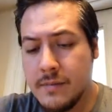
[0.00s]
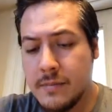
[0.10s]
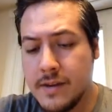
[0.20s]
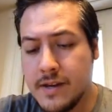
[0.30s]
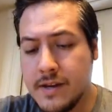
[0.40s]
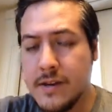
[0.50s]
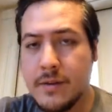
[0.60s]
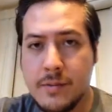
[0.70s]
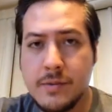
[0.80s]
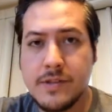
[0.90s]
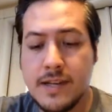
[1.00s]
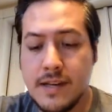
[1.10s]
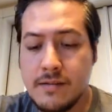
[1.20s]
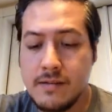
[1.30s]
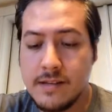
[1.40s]
But they were able to
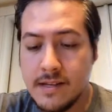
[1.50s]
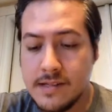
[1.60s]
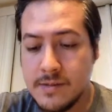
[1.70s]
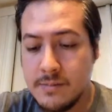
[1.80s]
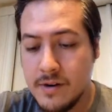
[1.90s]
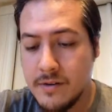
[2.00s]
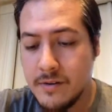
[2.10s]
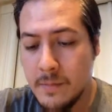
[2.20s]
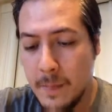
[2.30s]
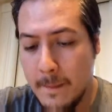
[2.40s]
get, like I said, Browner.